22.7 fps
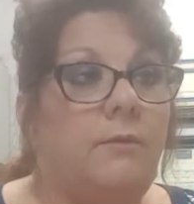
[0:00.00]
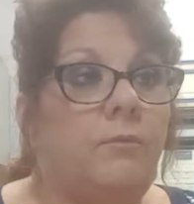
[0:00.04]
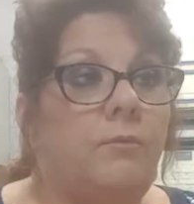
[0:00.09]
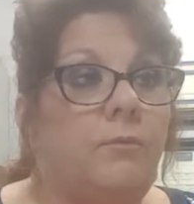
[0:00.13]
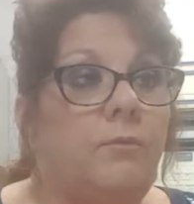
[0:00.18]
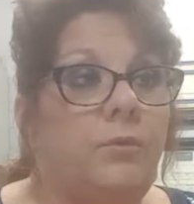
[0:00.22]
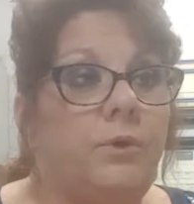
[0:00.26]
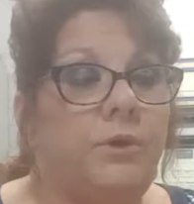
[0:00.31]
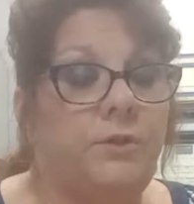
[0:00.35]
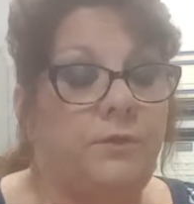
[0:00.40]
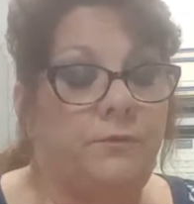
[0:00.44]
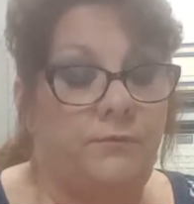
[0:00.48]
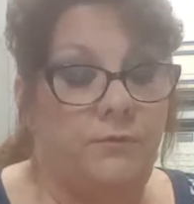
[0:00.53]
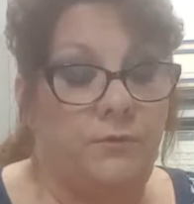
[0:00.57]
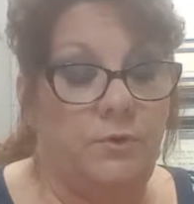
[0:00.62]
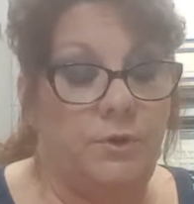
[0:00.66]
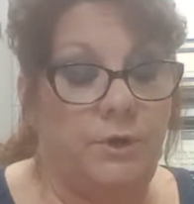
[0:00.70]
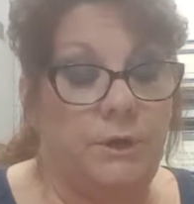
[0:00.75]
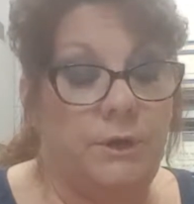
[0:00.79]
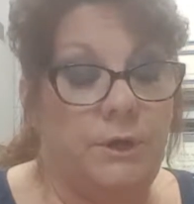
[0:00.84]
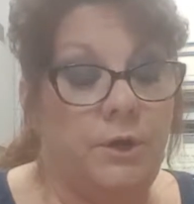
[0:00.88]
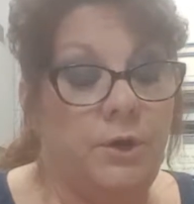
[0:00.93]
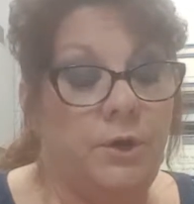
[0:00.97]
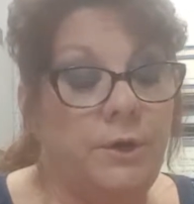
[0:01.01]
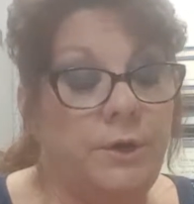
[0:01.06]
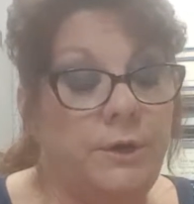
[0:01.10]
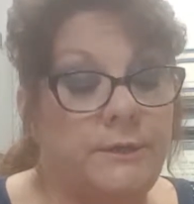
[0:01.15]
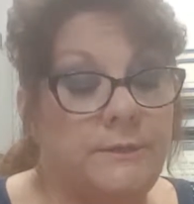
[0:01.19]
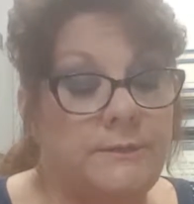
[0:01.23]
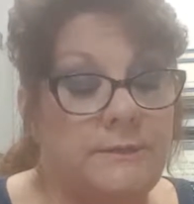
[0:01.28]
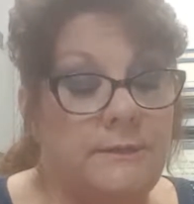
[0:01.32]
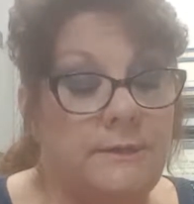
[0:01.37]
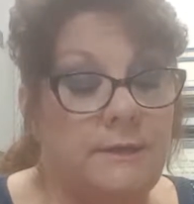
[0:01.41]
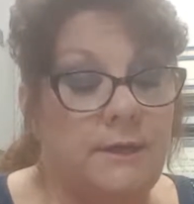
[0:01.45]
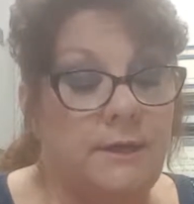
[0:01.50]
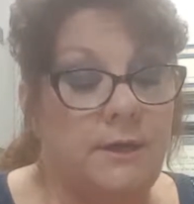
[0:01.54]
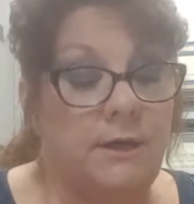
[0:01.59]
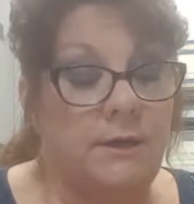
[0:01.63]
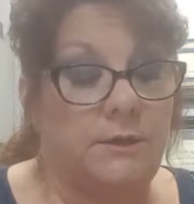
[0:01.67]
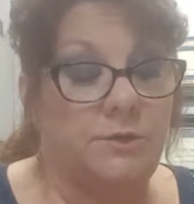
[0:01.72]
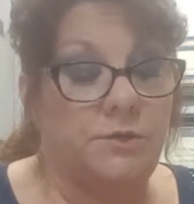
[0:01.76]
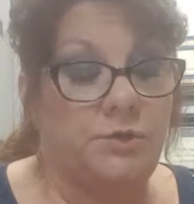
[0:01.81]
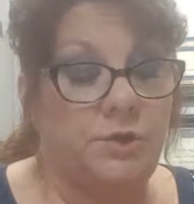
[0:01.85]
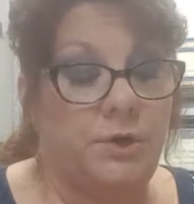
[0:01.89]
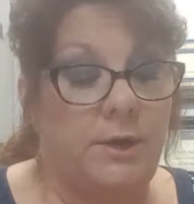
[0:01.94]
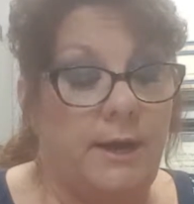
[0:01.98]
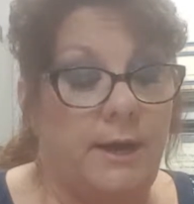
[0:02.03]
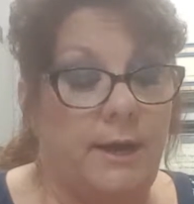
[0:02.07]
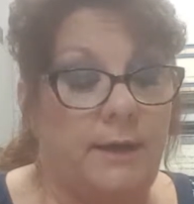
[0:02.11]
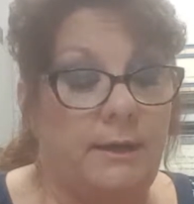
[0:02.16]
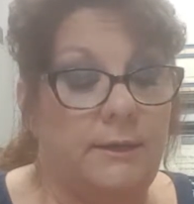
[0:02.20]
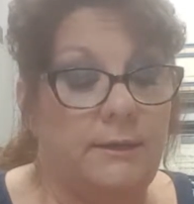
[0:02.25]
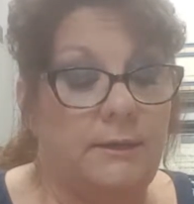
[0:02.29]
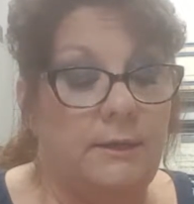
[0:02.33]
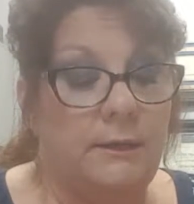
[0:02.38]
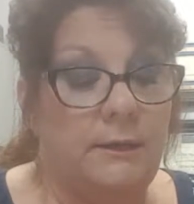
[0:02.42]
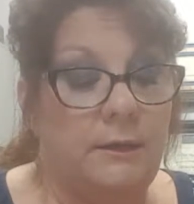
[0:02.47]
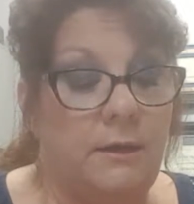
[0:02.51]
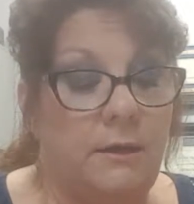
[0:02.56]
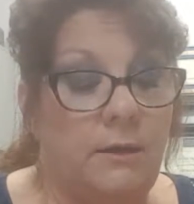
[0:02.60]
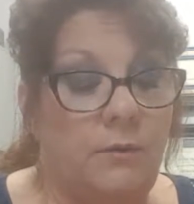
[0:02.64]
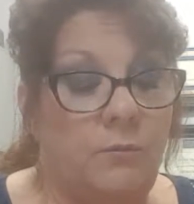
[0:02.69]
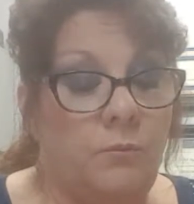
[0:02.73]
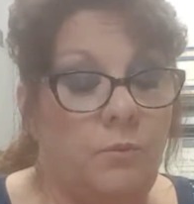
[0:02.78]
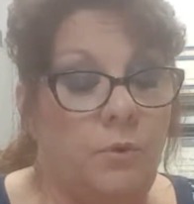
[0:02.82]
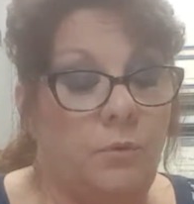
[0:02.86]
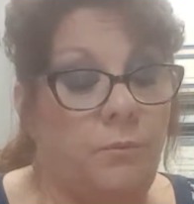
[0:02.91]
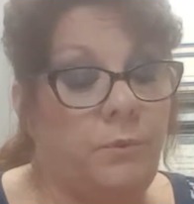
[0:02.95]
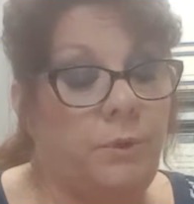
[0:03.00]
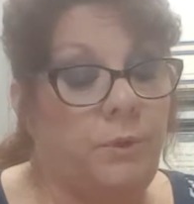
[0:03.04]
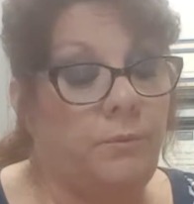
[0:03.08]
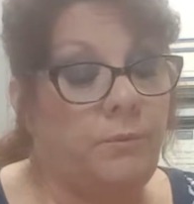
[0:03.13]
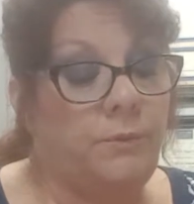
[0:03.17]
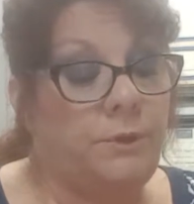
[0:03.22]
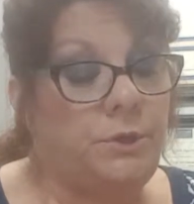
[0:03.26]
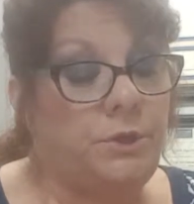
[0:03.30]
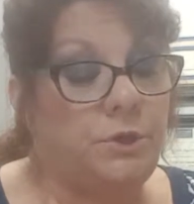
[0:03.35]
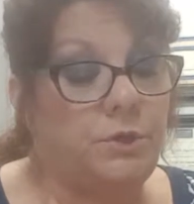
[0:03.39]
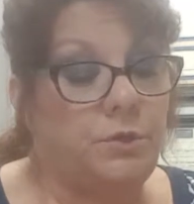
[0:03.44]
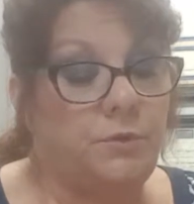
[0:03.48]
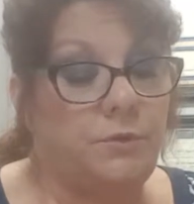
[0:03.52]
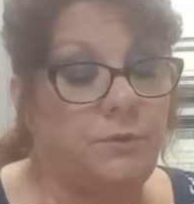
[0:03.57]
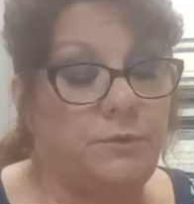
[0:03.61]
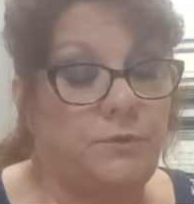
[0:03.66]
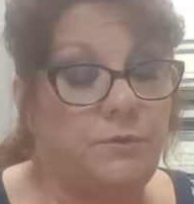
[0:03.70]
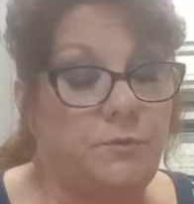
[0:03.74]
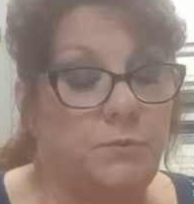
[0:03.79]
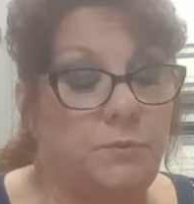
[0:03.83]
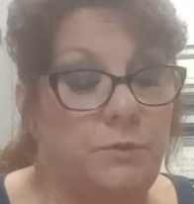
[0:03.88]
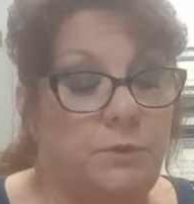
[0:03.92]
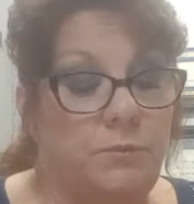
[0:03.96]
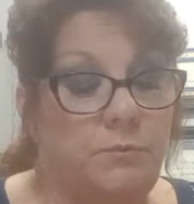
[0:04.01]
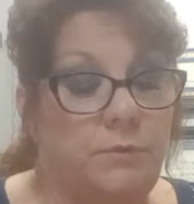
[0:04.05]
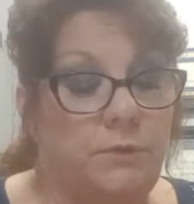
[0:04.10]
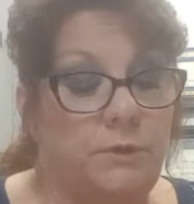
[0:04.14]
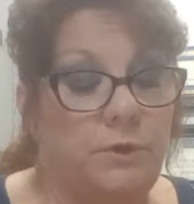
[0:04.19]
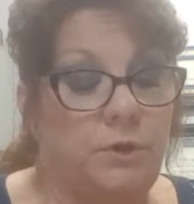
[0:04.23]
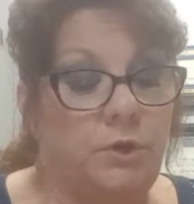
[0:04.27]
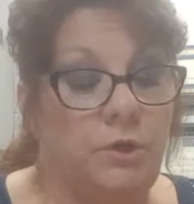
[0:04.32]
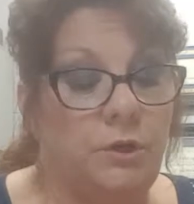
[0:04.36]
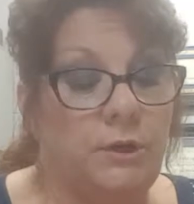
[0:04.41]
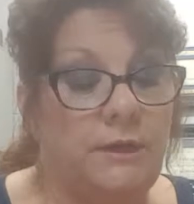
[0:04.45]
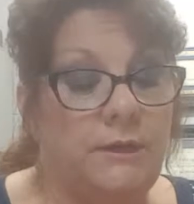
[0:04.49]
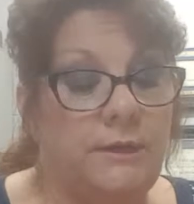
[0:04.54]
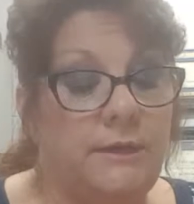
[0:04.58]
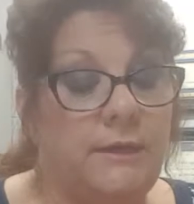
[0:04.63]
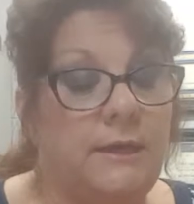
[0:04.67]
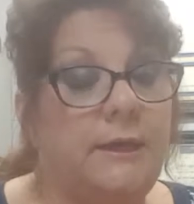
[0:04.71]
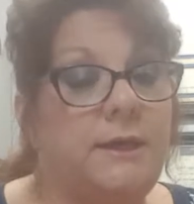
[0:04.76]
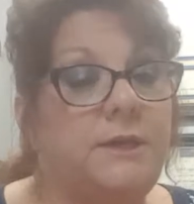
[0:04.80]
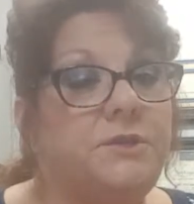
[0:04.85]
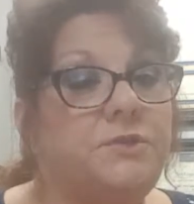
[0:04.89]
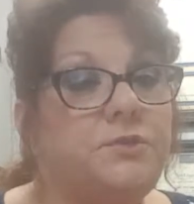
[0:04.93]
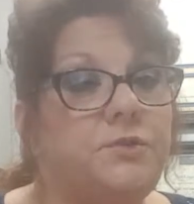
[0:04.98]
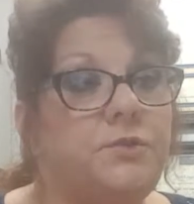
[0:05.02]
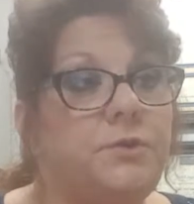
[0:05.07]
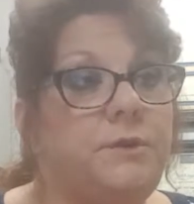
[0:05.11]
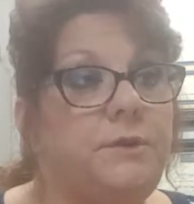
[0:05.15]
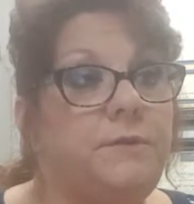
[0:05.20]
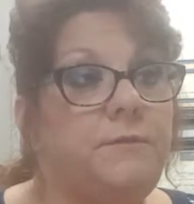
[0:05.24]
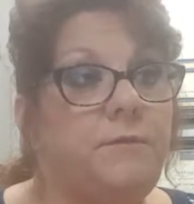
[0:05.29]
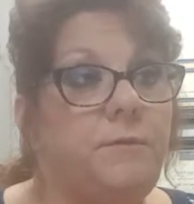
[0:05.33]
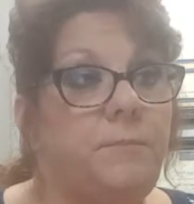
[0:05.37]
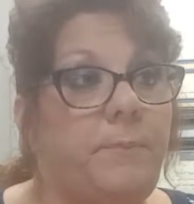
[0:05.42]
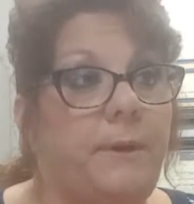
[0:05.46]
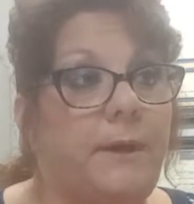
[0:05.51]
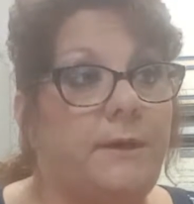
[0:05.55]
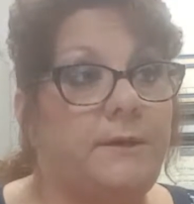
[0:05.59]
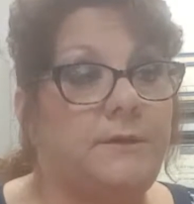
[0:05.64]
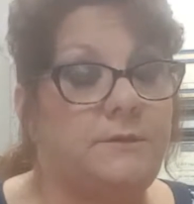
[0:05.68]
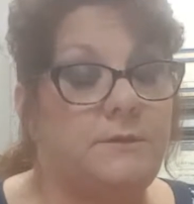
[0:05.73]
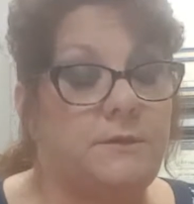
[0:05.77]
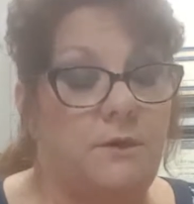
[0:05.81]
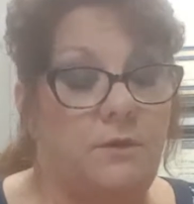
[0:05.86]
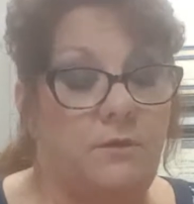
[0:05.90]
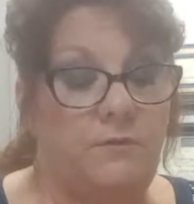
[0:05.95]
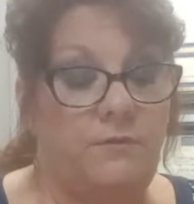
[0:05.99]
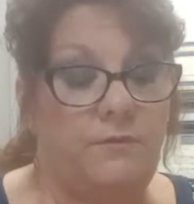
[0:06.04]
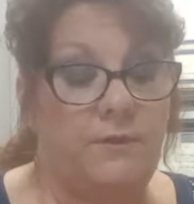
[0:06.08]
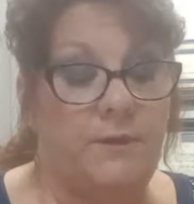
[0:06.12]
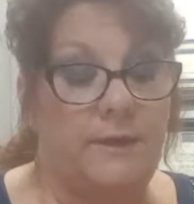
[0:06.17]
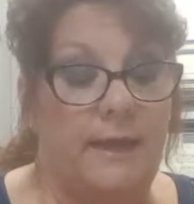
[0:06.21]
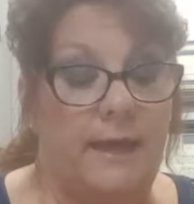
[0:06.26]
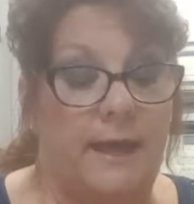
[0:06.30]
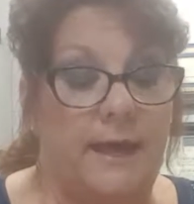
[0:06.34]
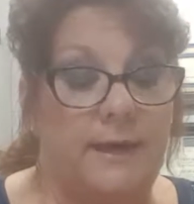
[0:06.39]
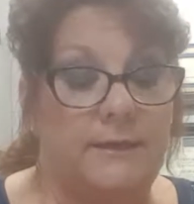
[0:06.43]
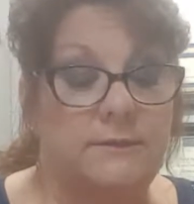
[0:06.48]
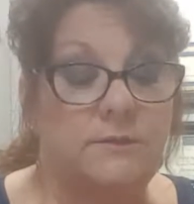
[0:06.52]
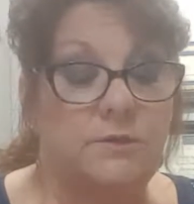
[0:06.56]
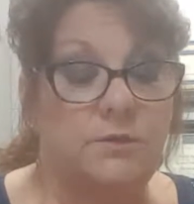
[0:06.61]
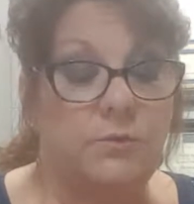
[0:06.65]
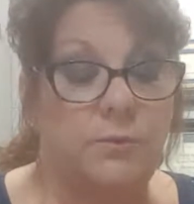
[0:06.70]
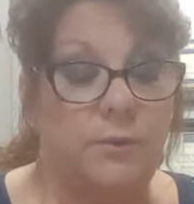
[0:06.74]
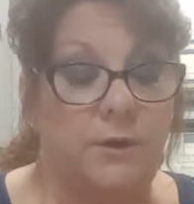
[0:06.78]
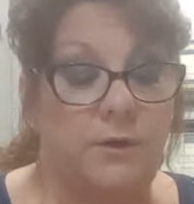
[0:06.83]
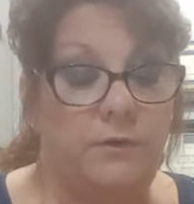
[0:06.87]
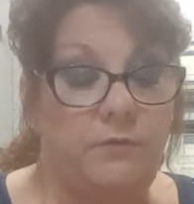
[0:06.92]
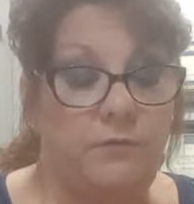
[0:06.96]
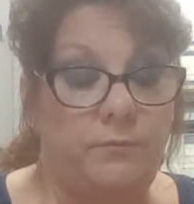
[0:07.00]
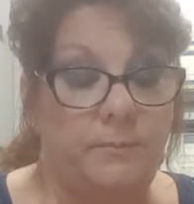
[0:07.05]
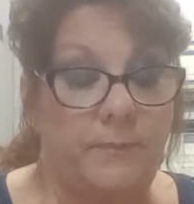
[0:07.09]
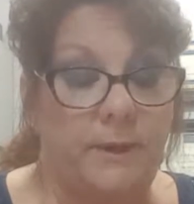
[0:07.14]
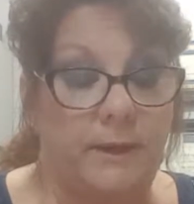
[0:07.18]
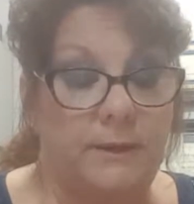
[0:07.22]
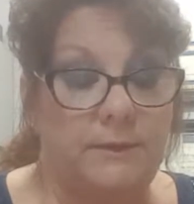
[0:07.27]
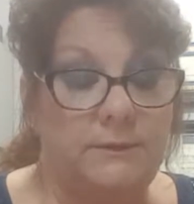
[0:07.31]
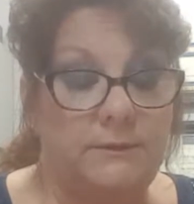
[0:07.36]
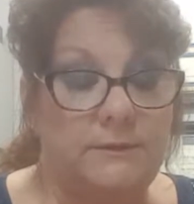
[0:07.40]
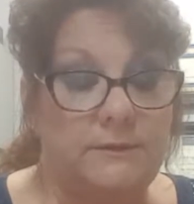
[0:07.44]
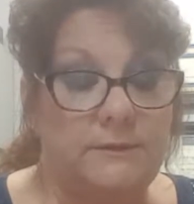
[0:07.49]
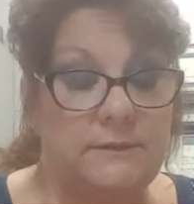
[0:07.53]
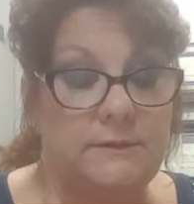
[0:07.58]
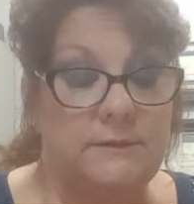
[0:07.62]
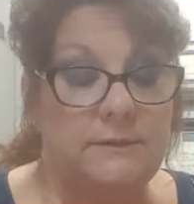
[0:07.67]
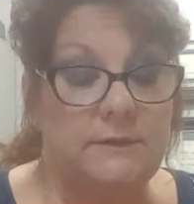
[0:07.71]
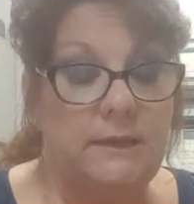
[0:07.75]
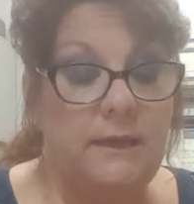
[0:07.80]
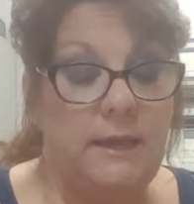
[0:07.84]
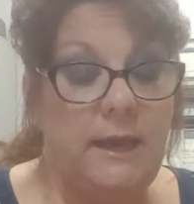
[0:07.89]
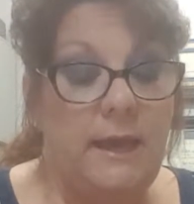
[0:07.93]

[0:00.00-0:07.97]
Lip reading: With a foreign currency contract, what we would do is we would look at the history of the peso for the last 12 months,